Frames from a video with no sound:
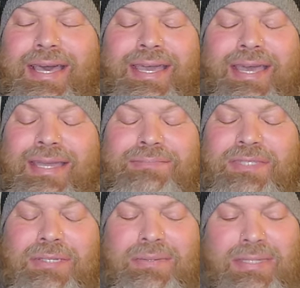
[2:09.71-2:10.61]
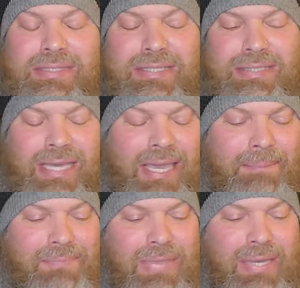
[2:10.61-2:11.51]
I, I don't know what else to
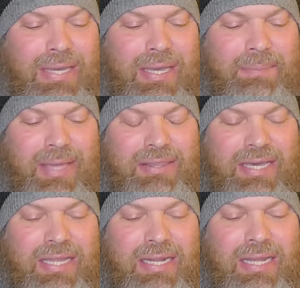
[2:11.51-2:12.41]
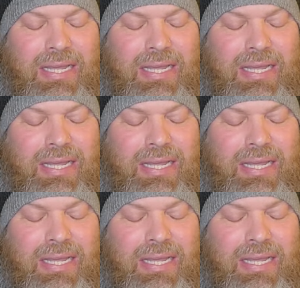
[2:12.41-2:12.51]
say about that.